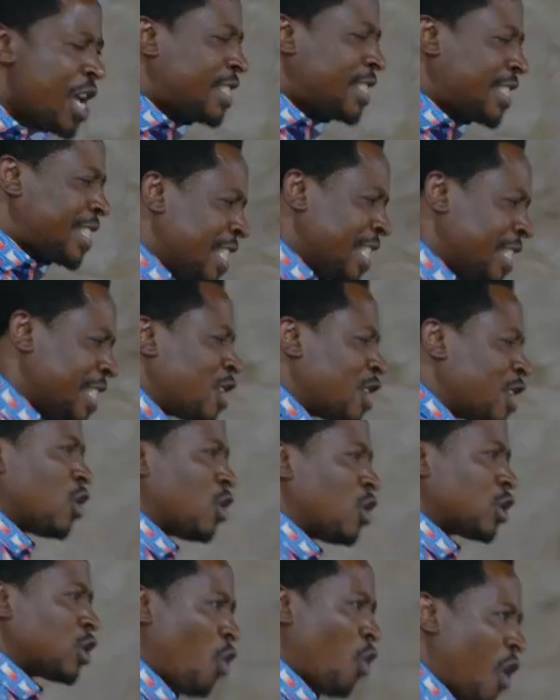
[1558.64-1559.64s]
Jesus
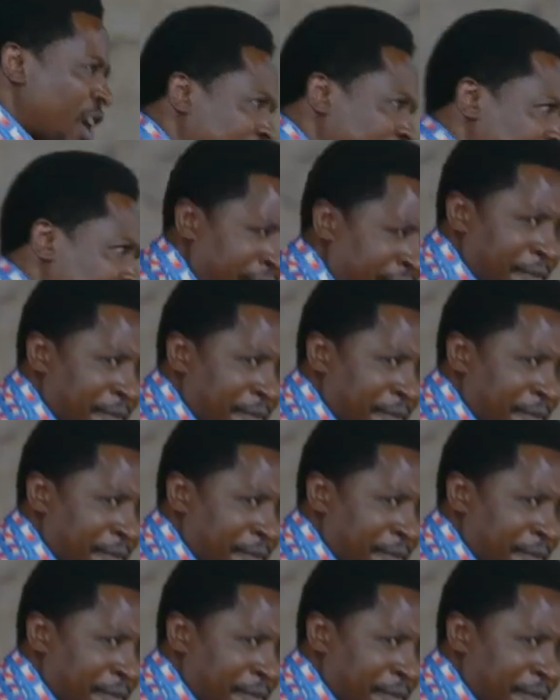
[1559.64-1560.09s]
was walking.